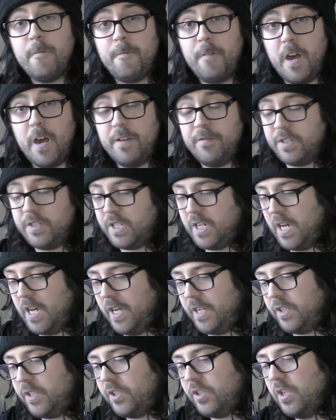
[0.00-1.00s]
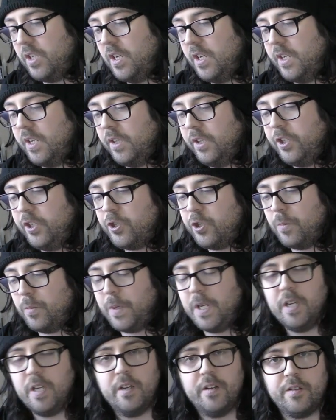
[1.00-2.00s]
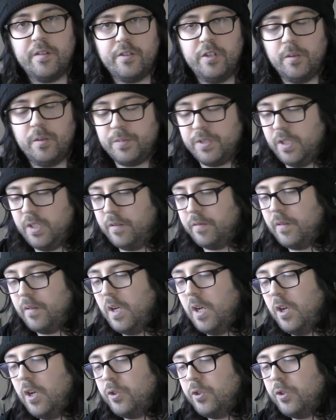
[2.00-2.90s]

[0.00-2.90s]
5 attacks, leadership 8, and a 3 up save.